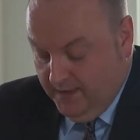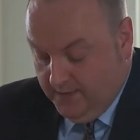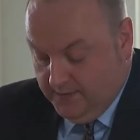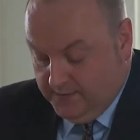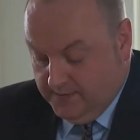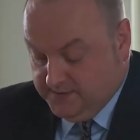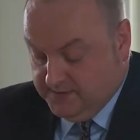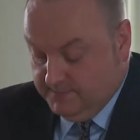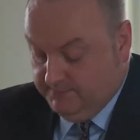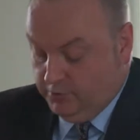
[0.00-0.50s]

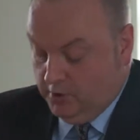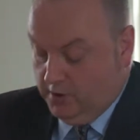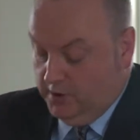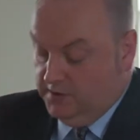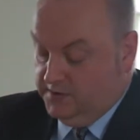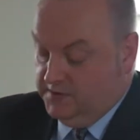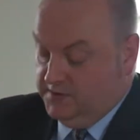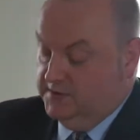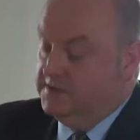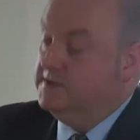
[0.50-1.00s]
This
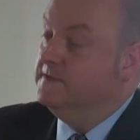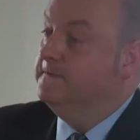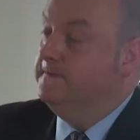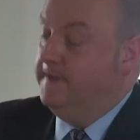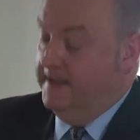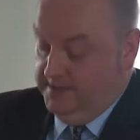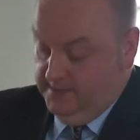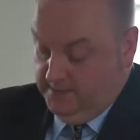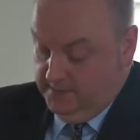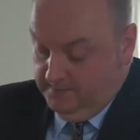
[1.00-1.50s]
approach
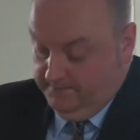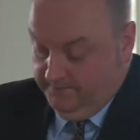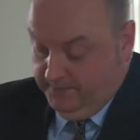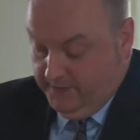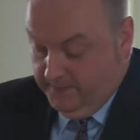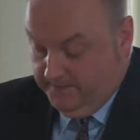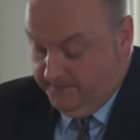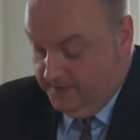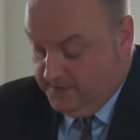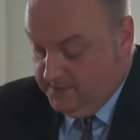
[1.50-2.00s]
defended
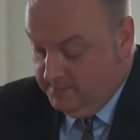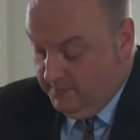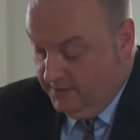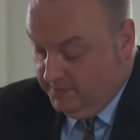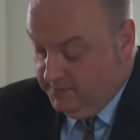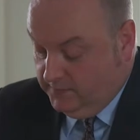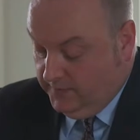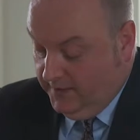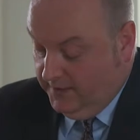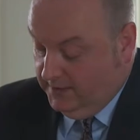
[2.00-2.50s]
the
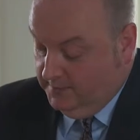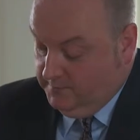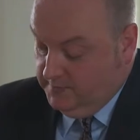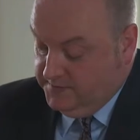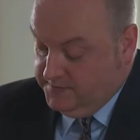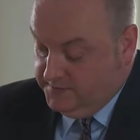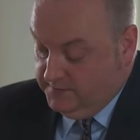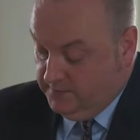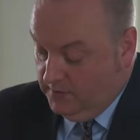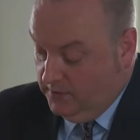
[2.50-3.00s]
fundamental
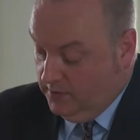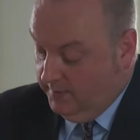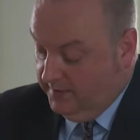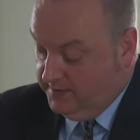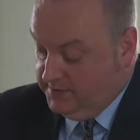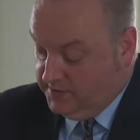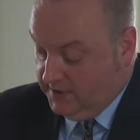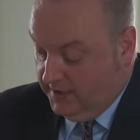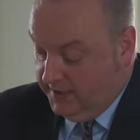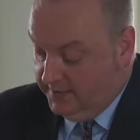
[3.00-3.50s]
elements of the
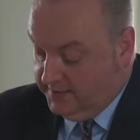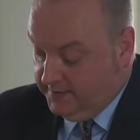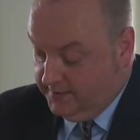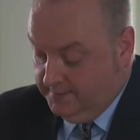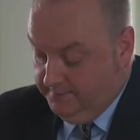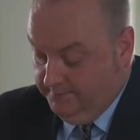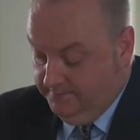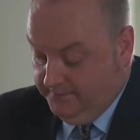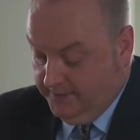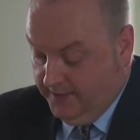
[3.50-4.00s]
UN Charter